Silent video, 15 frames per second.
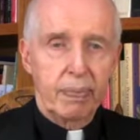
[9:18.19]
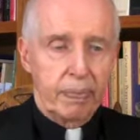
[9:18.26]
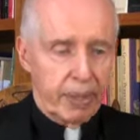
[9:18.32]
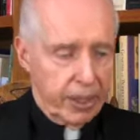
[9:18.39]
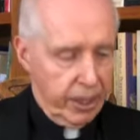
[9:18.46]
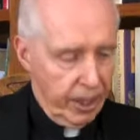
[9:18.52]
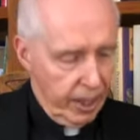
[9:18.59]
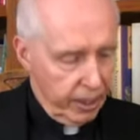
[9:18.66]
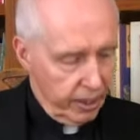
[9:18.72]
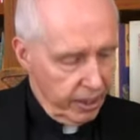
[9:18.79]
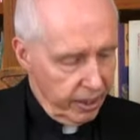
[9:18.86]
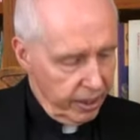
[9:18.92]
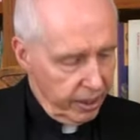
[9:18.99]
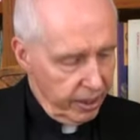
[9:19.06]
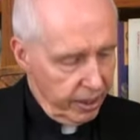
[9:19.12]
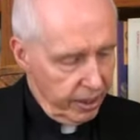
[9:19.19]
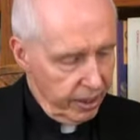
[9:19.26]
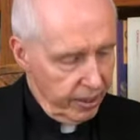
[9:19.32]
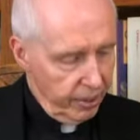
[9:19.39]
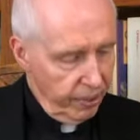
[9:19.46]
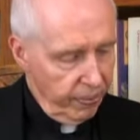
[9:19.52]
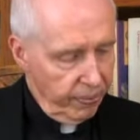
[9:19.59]
But yet
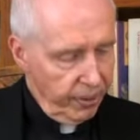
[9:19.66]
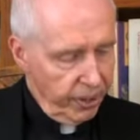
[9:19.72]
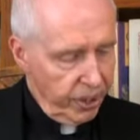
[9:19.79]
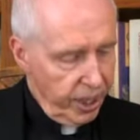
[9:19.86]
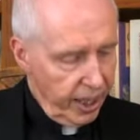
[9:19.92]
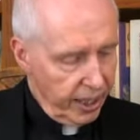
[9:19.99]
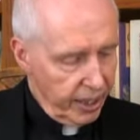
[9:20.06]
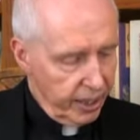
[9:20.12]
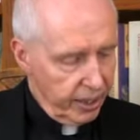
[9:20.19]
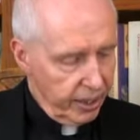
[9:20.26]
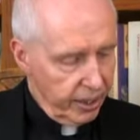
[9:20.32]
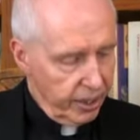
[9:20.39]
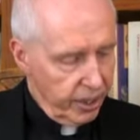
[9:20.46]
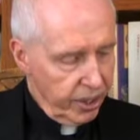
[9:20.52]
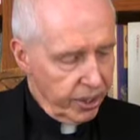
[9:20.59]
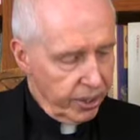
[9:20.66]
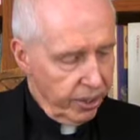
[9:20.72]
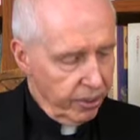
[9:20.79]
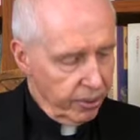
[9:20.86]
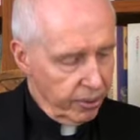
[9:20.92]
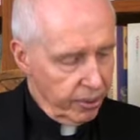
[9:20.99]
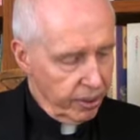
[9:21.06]
you've rejected,
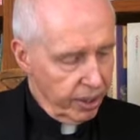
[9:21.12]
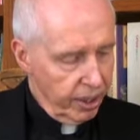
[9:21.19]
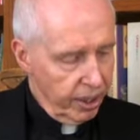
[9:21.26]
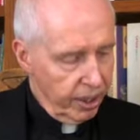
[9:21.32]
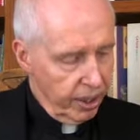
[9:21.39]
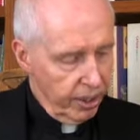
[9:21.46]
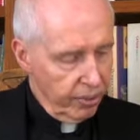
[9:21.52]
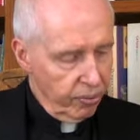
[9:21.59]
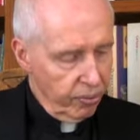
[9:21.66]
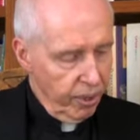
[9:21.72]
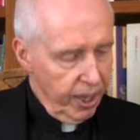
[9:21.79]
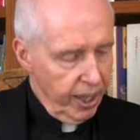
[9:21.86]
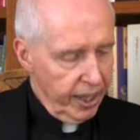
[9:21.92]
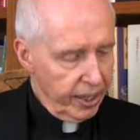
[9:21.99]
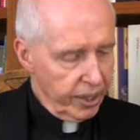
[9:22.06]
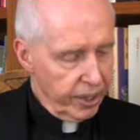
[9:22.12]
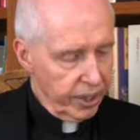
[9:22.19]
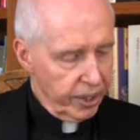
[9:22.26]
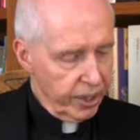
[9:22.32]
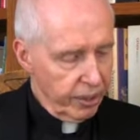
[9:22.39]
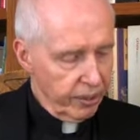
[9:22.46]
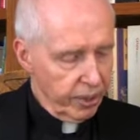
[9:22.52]
disowned, and raged
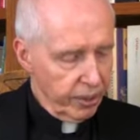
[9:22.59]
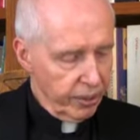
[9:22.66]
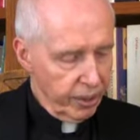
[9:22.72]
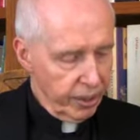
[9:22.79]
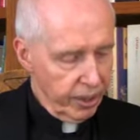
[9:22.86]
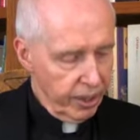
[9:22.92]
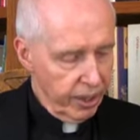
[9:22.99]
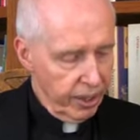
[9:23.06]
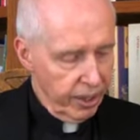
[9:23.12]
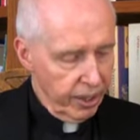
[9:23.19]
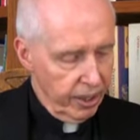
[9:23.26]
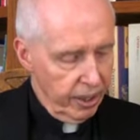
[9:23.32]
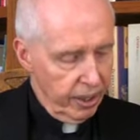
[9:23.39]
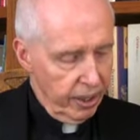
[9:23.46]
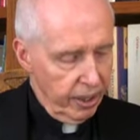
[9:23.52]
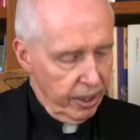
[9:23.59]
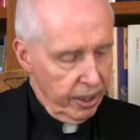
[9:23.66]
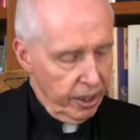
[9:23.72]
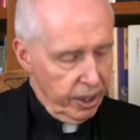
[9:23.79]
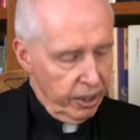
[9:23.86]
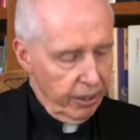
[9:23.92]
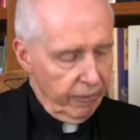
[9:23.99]
at your anointed.
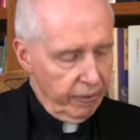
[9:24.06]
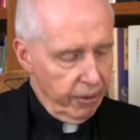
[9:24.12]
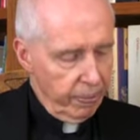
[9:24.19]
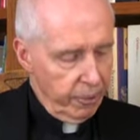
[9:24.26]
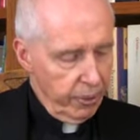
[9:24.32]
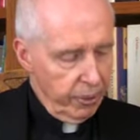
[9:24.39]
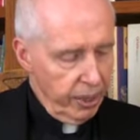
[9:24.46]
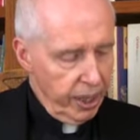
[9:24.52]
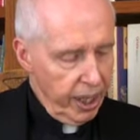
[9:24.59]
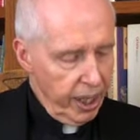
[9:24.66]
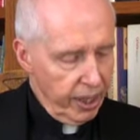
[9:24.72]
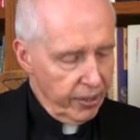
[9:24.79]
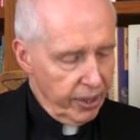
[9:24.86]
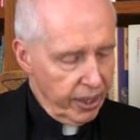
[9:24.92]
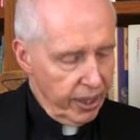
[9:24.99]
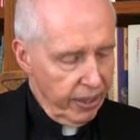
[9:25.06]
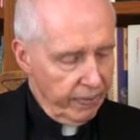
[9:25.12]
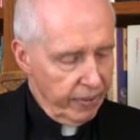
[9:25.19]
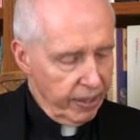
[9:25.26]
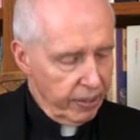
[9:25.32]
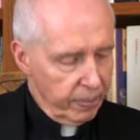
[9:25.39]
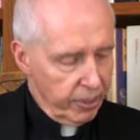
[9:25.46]
You have repudiated the
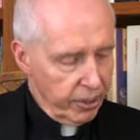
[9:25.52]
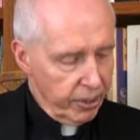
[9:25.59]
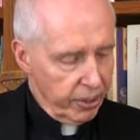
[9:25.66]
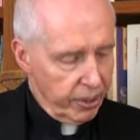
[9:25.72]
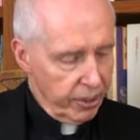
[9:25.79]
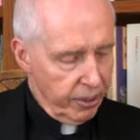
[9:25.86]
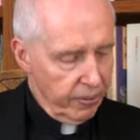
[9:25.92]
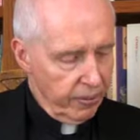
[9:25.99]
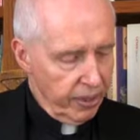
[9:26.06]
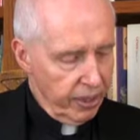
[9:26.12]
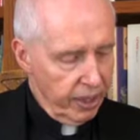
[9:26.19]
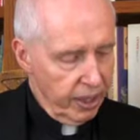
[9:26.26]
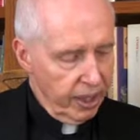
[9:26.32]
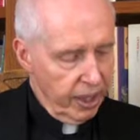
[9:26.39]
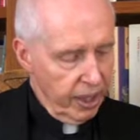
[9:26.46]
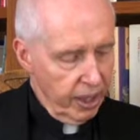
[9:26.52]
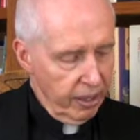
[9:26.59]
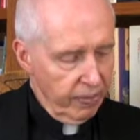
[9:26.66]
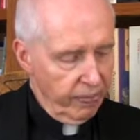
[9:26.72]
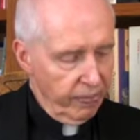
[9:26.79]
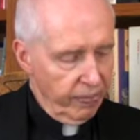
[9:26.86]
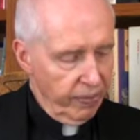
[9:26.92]
covenant with your servant
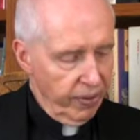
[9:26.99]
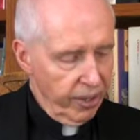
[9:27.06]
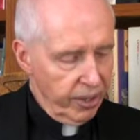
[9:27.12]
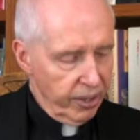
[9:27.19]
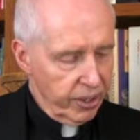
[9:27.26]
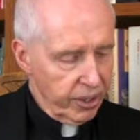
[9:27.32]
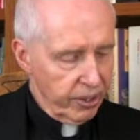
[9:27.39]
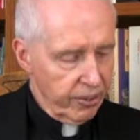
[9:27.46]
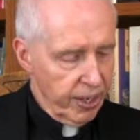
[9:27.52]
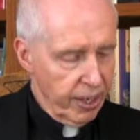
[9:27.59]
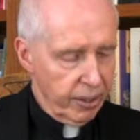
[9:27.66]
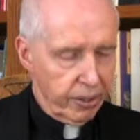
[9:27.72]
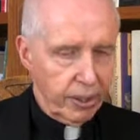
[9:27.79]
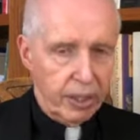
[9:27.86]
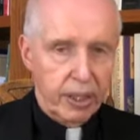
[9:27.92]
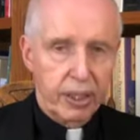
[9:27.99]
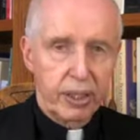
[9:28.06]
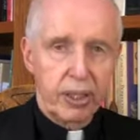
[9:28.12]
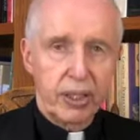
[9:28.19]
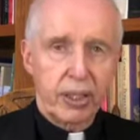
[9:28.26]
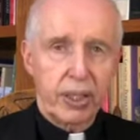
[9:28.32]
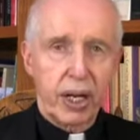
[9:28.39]
and flung his crown
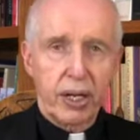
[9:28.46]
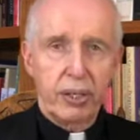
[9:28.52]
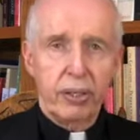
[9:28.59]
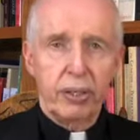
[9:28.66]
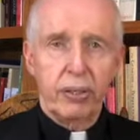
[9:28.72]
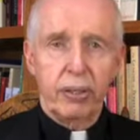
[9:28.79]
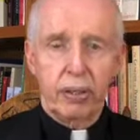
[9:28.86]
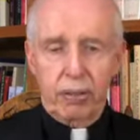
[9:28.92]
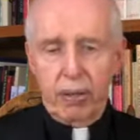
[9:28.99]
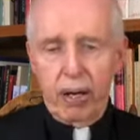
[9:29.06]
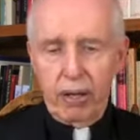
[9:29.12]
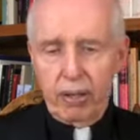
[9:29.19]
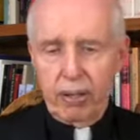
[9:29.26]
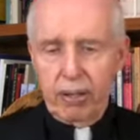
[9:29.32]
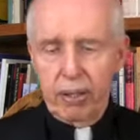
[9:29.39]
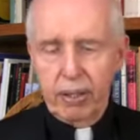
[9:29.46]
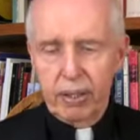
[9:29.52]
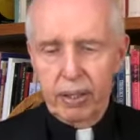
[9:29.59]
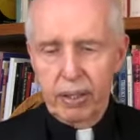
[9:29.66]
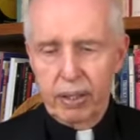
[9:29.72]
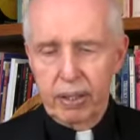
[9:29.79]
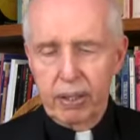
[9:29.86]
dishonored to the ground.
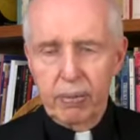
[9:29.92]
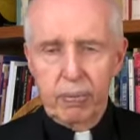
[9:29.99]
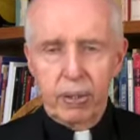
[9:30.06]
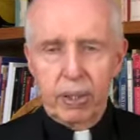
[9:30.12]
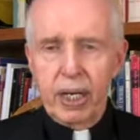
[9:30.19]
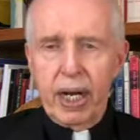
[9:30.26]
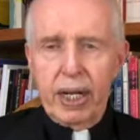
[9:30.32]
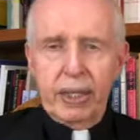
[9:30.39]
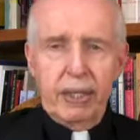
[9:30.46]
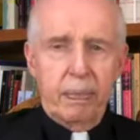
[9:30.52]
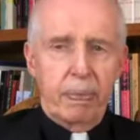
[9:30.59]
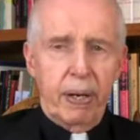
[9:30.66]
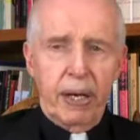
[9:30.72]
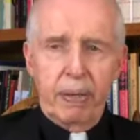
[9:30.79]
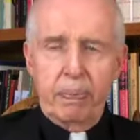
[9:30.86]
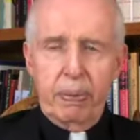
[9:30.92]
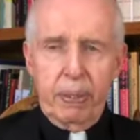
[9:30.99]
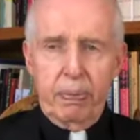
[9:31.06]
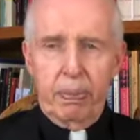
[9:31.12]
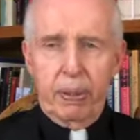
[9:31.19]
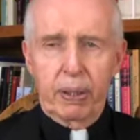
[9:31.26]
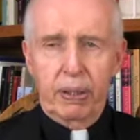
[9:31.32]
We're an occupied
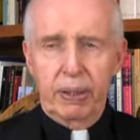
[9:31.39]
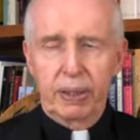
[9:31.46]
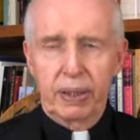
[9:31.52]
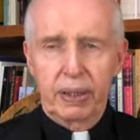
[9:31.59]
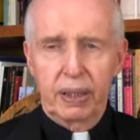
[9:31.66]
people.